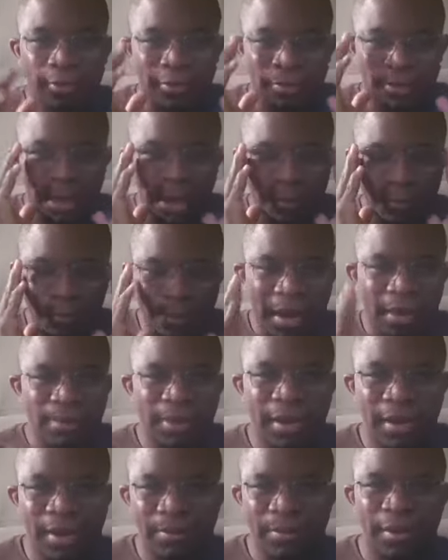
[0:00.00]
that Bobby
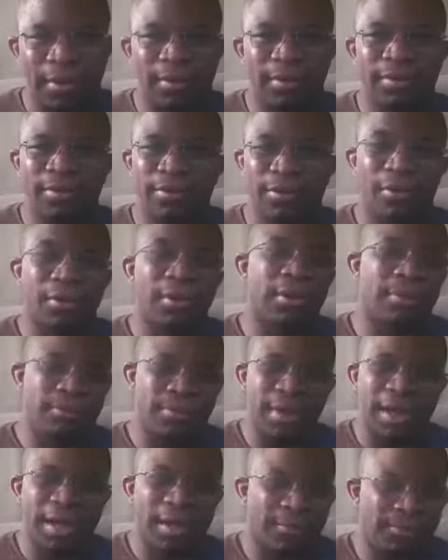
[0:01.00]
Hemmitt, or
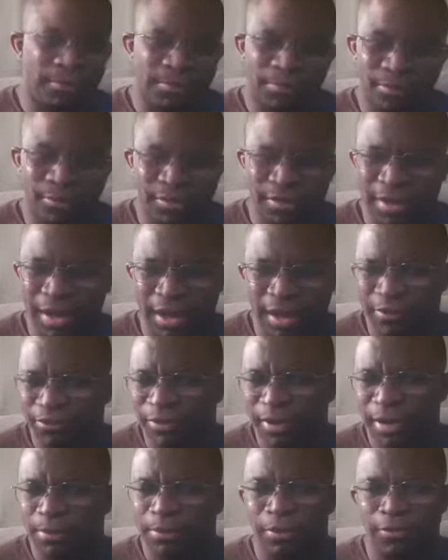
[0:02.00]
I think I've
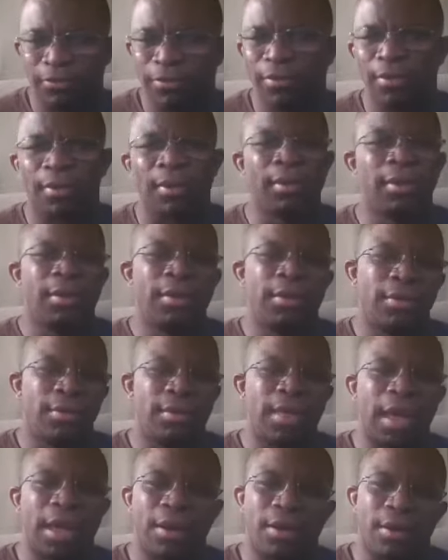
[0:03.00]
said before
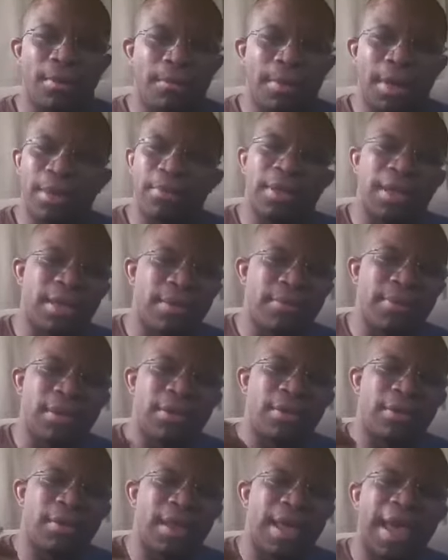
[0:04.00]
that um, Bobby Hemmitt
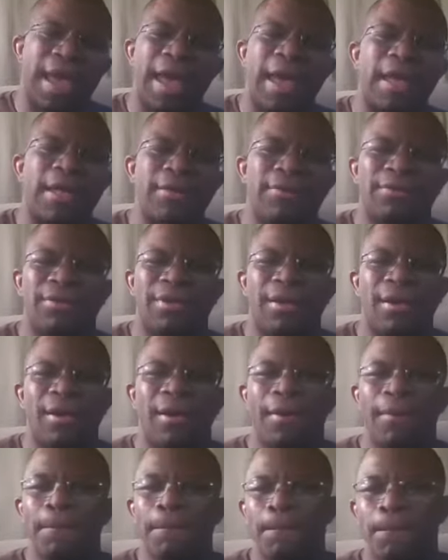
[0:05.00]
has
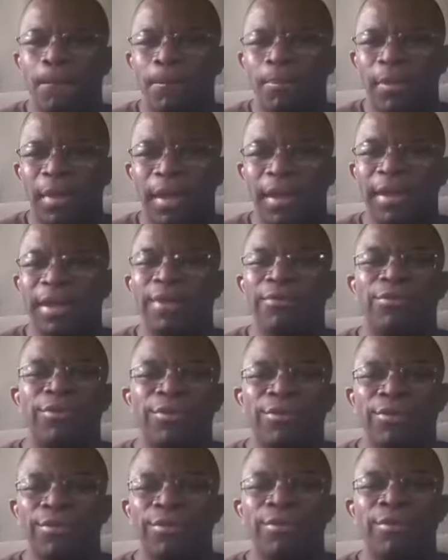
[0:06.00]
um, he gives
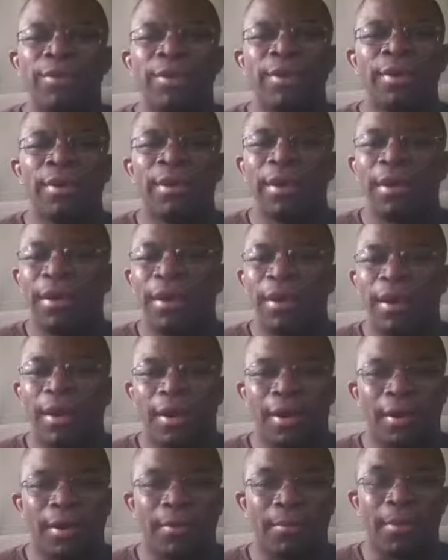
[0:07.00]
you
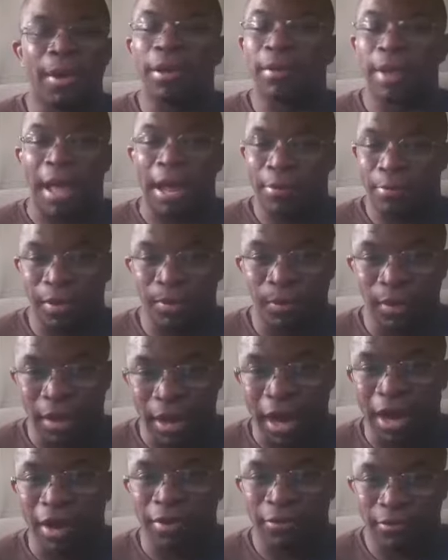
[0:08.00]
um, a lot of
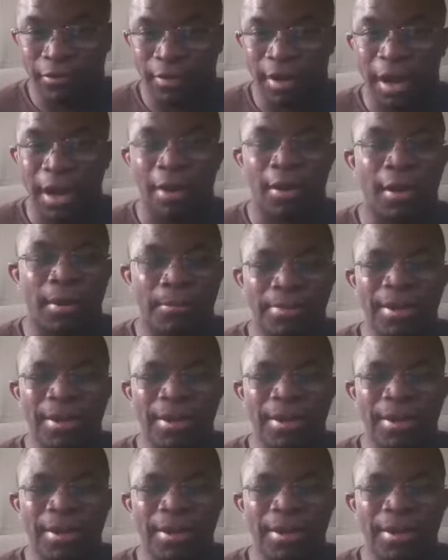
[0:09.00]
bibliography, uh,